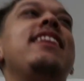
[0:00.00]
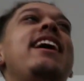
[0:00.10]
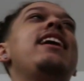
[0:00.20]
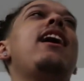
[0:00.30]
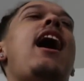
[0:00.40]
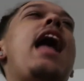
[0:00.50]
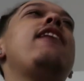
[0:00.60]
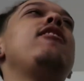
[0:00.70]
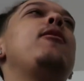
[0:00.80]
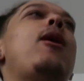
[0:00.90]
Like, it, I
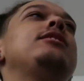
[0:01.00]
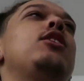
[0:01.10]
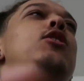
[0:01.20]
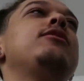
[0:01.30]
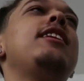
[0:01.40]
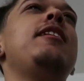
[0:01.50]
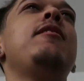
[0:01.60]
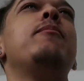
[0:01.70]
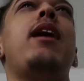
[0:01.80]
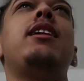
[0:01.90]
didn't really watch the whole
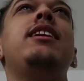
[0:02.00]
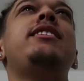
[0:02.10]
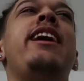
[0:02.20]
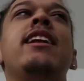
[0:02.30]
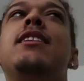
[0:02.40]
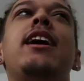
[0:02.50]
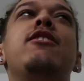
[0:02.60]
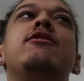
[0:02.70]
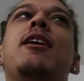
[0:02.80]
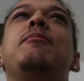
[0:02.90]
thing, but I clicked it and like
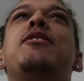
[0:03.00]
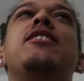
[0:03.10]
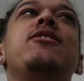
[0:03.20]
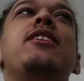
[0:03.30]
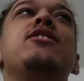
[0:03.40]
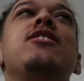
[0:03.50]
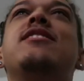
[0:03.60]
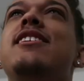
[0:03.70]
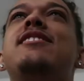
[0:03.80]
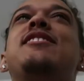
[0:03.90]
you just uploaded your intro
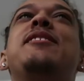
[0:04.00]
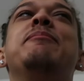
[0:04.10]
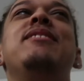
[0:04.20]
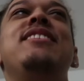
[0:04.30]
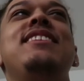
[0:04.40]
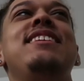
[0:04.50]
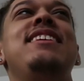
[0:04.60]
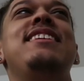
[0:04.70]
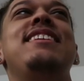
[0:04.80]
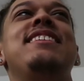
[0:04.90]
and said so.
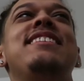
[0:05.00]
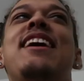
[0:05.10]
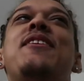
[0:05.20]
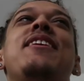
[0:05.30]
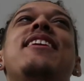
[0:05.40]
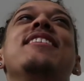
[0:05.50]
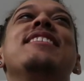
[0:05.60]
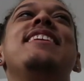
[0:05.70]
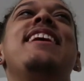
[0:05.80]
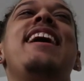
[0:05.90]
Yeah. That don't count.
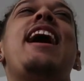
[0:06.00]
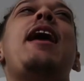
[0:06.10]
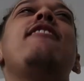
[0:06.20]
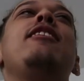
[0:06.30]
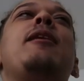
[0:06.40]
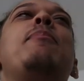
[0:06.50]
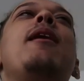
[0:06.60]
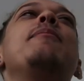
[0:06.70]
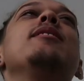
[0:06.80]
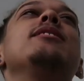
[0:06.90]
It gotta have like a
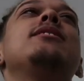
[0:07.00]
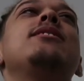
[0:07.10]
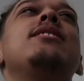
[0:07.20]
purpose.